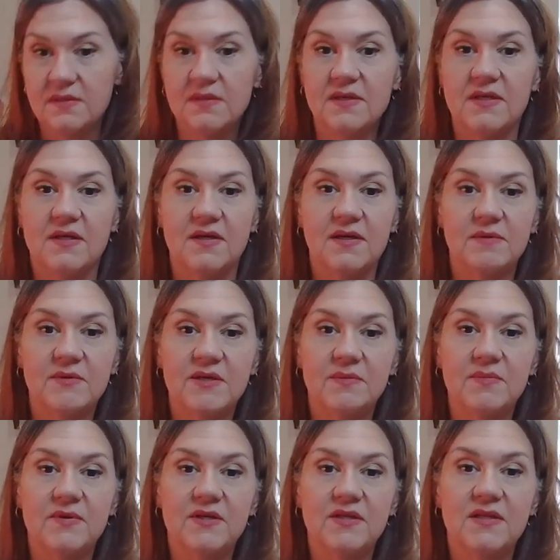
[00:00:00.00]
There, I'm going to
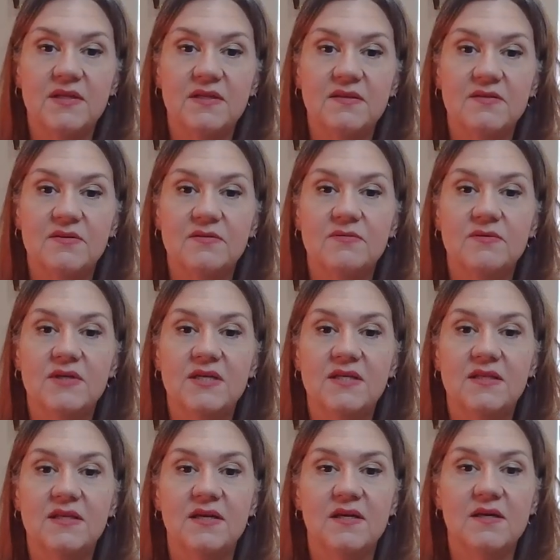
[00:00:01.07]
put this